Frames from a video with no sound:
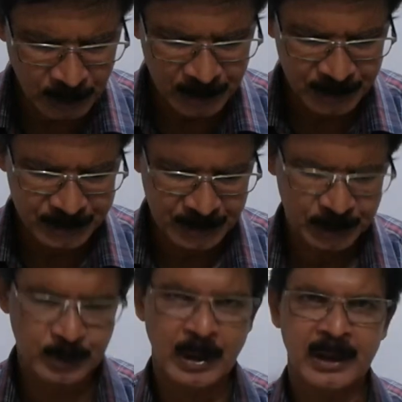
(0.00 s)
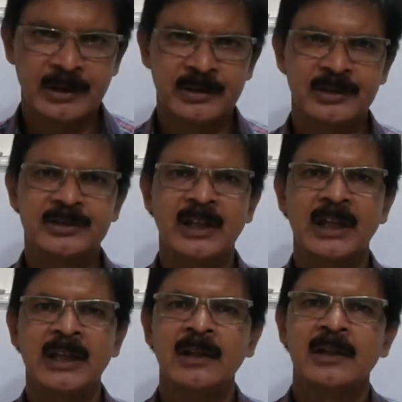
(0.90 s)
understand squire. She is
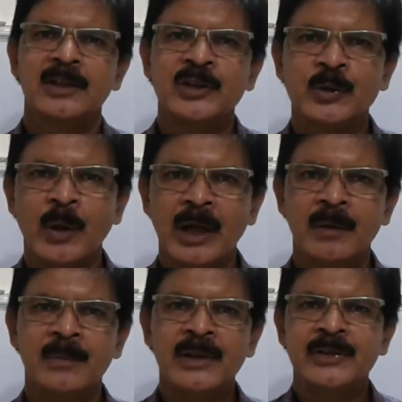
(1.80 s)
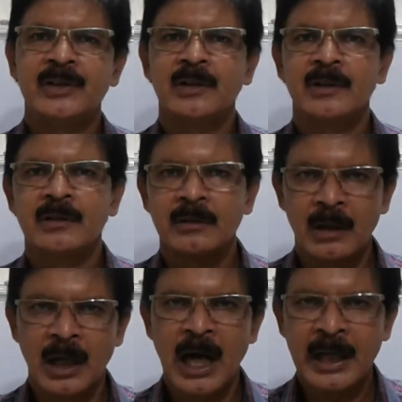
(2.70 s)
telling, squire means
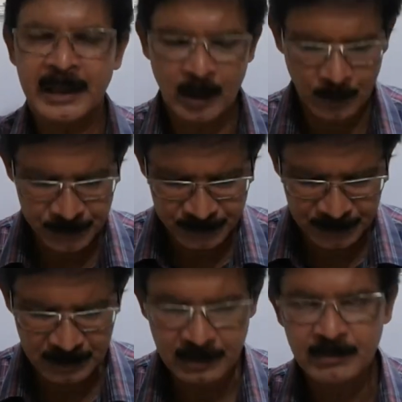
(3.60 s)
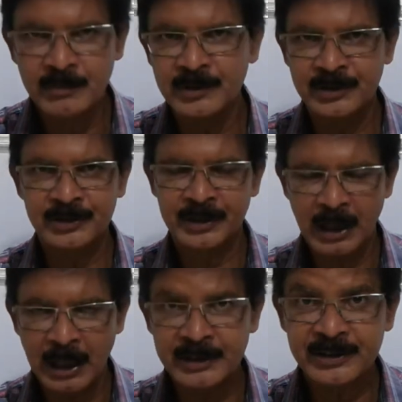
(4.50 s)
a high-rank official, means she is
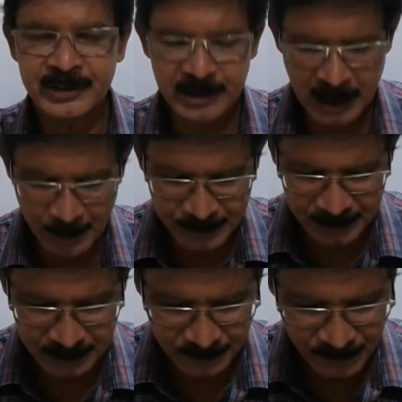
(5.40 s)
addressing the captain.